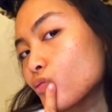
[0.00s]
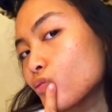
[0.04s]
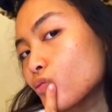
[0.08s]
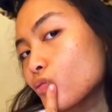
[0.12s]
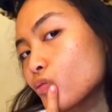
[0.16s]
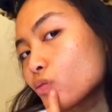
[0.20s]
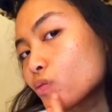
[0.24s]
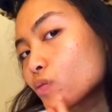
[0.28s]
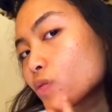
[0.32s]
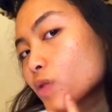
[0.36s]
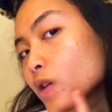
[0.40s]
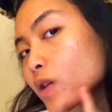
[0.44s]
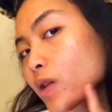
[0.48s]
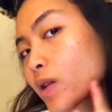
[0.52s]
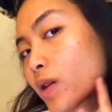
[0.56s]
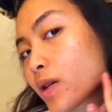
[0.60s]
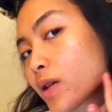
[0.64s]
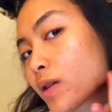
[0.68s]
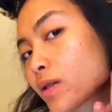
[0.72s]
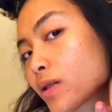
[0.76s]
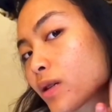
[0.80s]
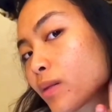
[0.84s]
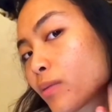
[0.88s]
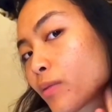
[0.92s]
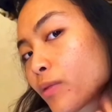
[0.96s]
And like
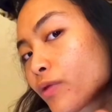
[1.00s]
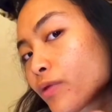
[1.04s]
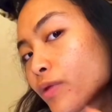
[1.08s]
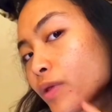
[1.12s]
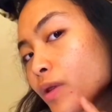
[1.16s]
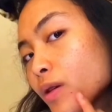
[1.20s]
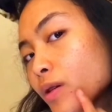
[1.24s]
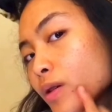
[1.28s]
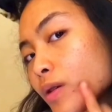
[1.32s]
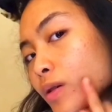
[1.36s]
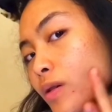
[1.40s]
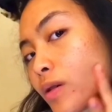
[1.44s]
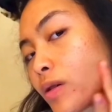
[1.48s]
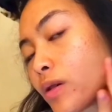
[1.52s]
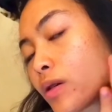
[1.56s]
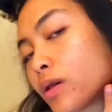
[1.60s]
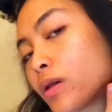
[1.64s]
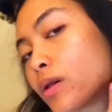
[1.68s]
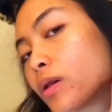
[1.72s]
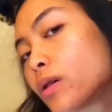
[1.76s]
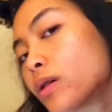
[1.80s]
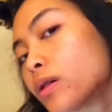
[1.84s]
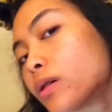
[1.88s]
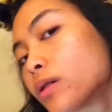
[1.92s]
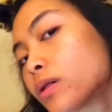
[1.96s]
some of the
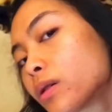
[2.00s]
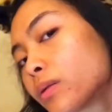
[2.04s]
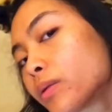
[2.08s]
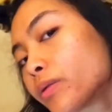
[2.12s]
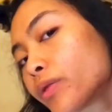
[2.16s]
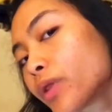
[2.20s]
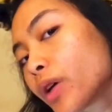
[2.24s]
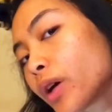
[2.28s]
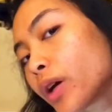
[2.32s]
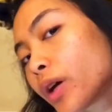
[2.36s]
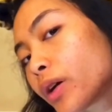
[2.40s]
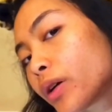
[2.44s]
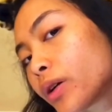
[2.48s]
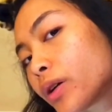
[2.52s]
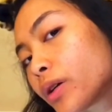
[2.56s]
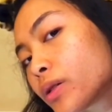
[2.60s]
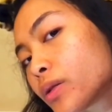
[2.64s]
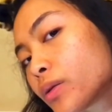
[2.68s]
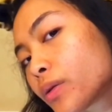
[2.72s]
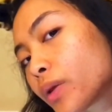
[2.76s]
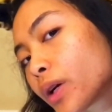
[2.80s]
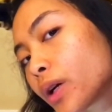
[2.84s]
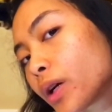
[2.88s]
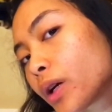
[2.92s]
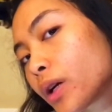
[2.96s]
areas
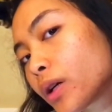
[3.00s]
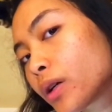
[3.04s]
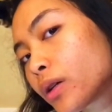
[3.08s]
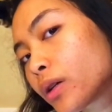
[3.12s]
right here.